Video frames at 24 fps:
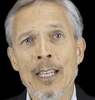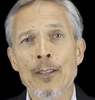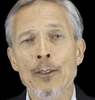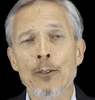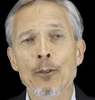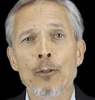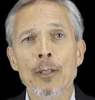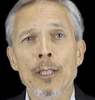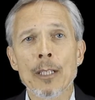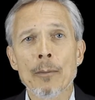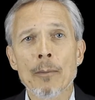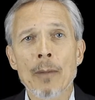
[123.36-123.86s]
in
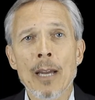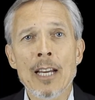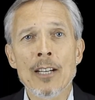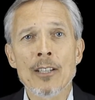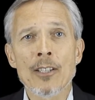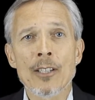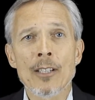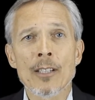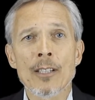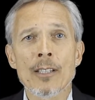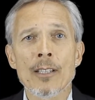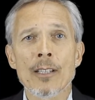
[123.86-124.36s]
three
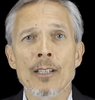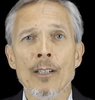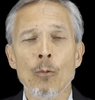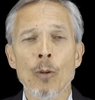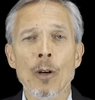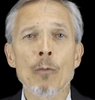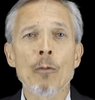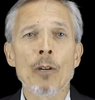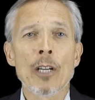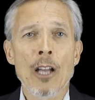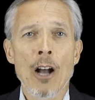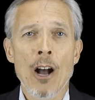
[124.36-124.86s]
dimensions
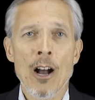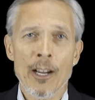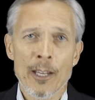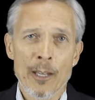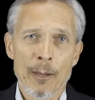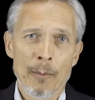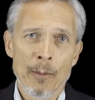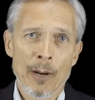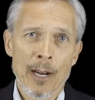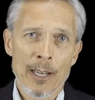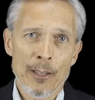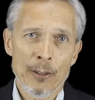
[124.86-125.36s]
when we
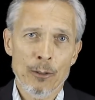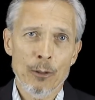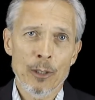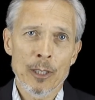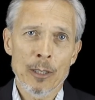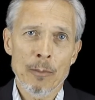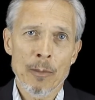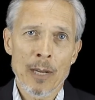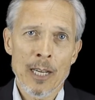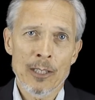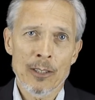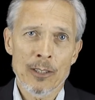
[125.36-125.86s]
occupy three
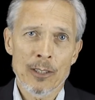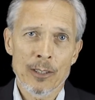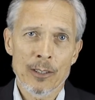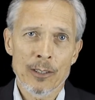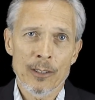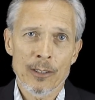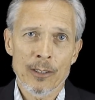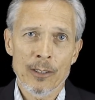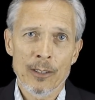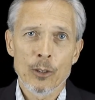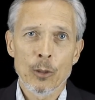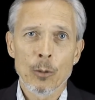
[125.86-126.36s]

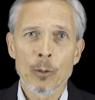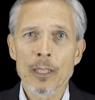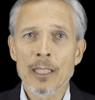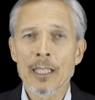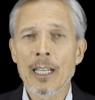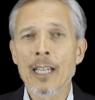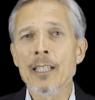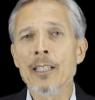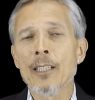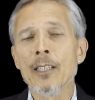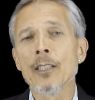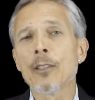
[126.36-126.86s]
dimensions. So we
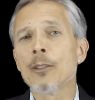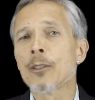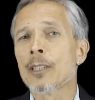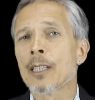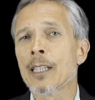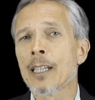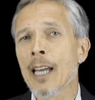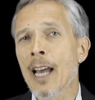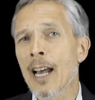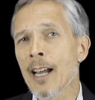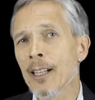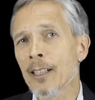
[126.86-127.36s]
tend to use
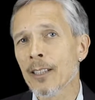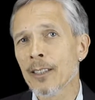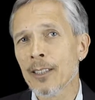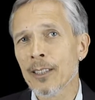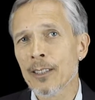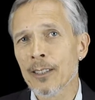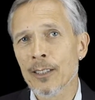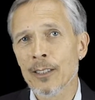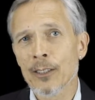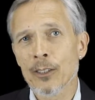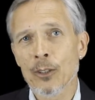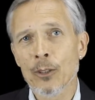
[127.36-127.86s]

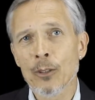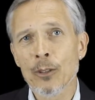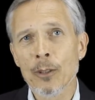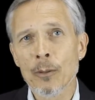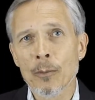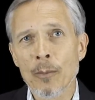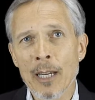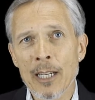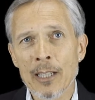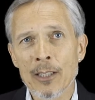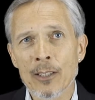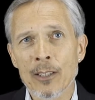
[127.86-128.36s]
analogies in two
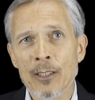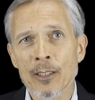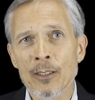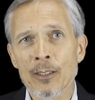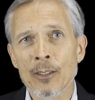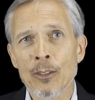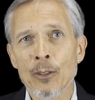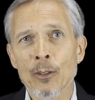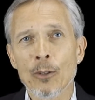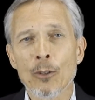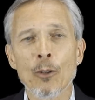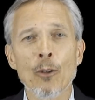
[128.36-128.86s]

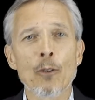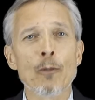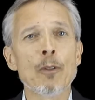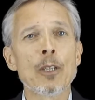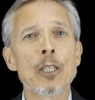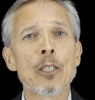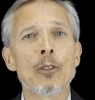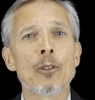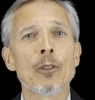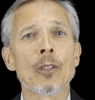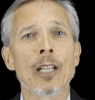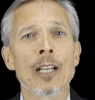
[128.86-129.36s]
dimensions or
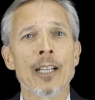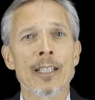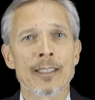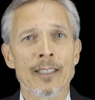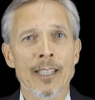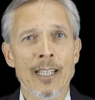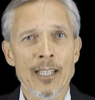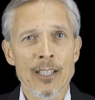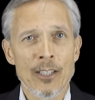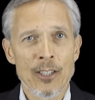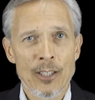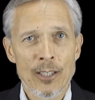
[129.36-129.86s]

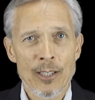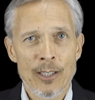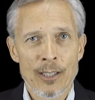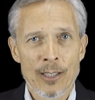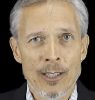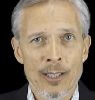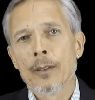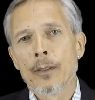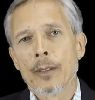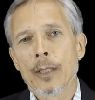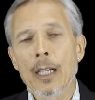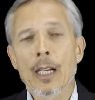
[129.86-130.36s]
visualizations.
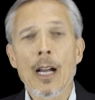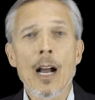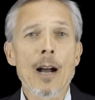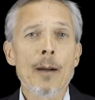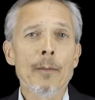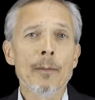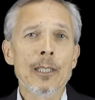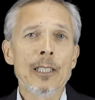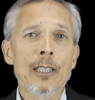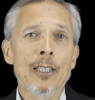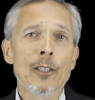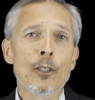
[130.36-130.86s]
The
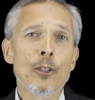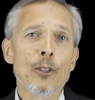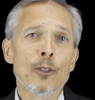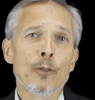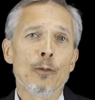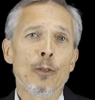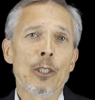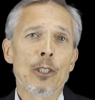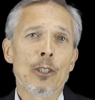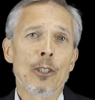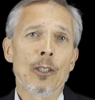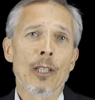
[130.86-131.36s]
commonly used
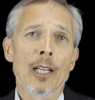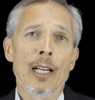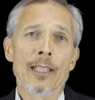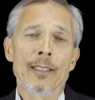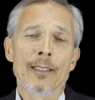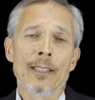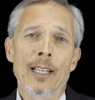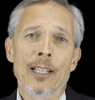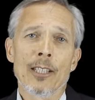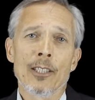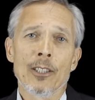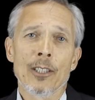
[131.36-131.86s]

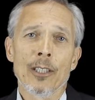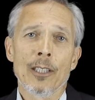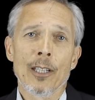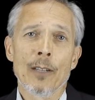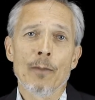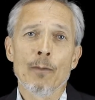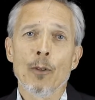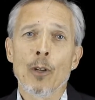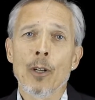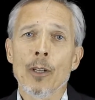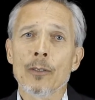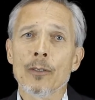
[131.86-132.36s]
visualization
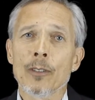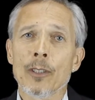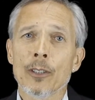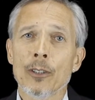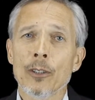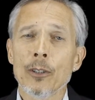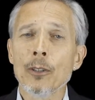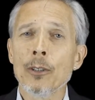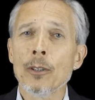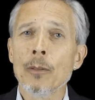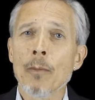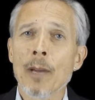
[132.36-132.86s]
involves the
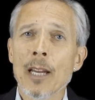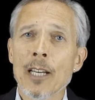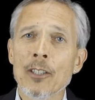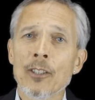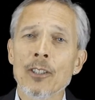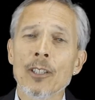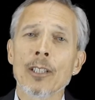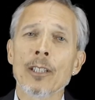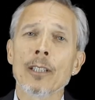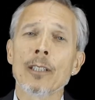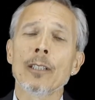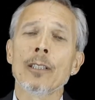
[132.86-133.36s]

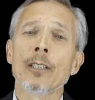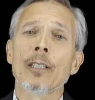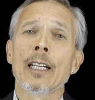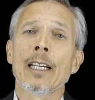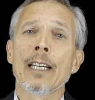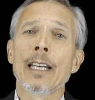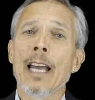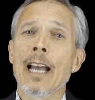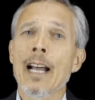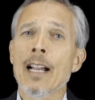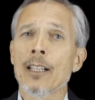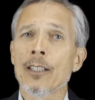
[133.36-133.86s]
two-dimensional
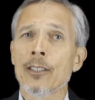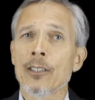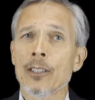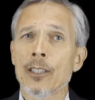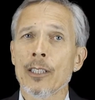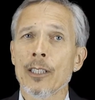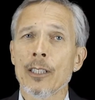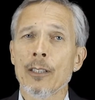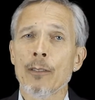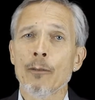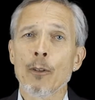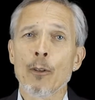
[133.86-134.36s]

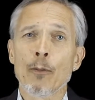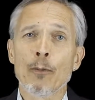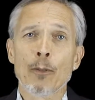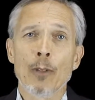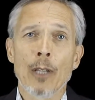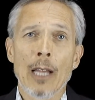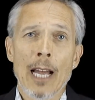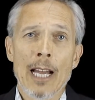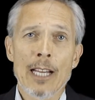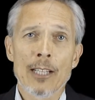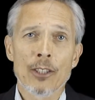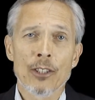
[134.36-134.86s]
analogy of a
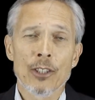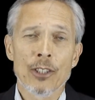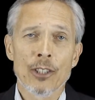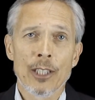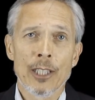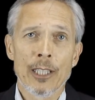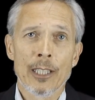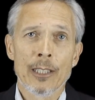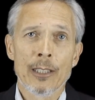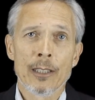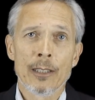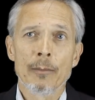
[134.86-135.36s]
flat
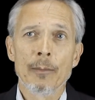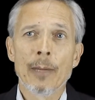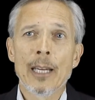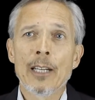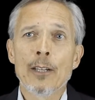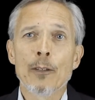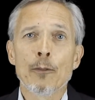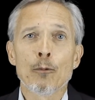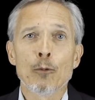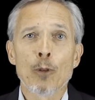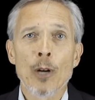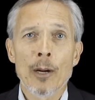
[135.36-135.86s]
sheet made
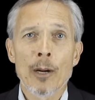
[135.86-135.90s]
of